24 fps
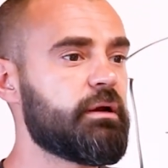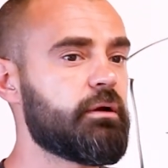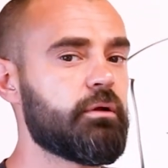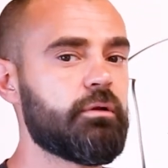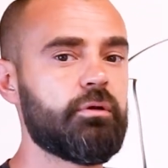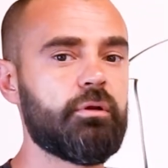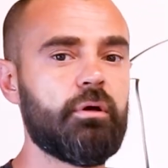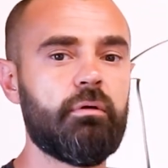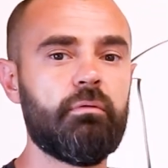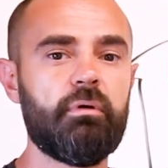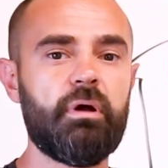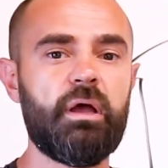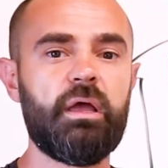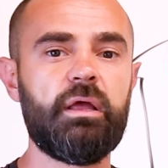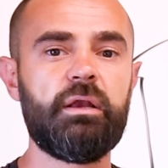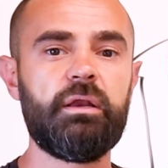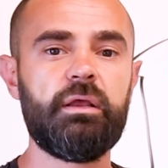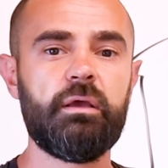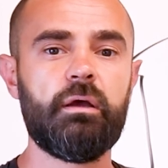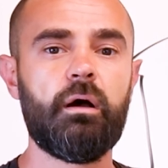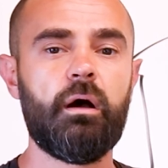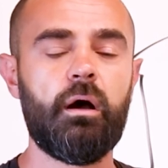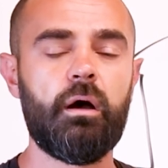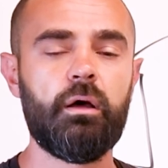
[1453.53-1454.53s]
They don't know
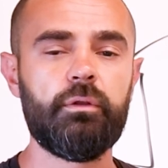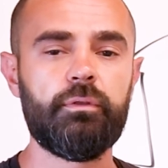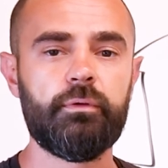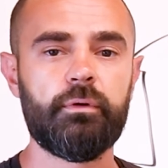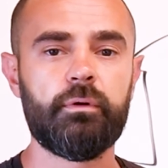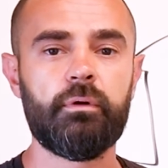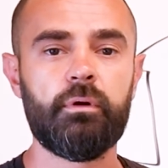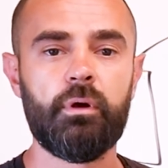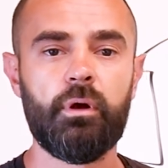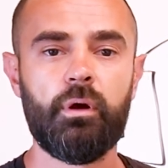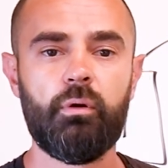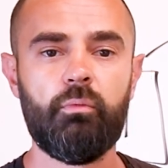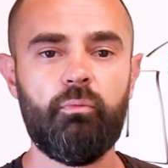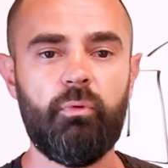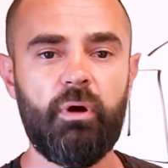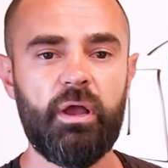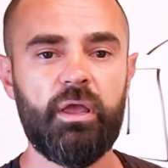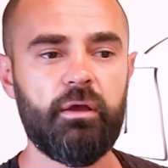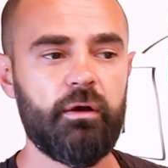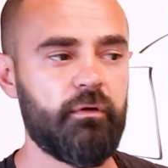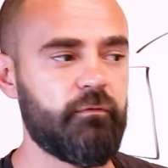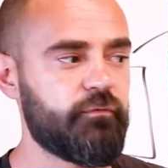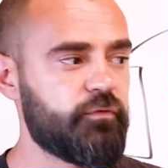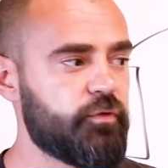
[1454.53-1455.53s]
any other
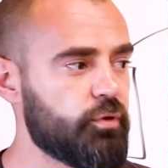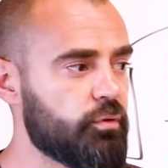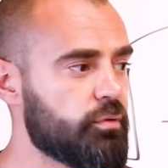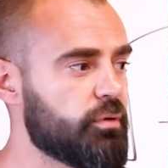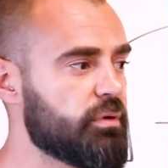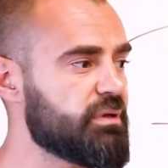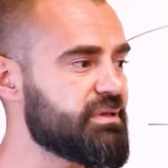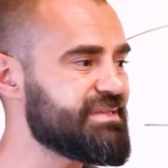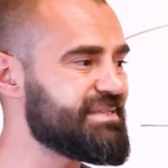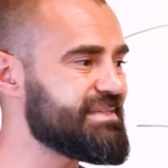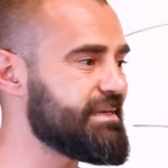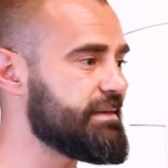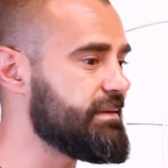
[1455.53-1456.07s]
way of doing it.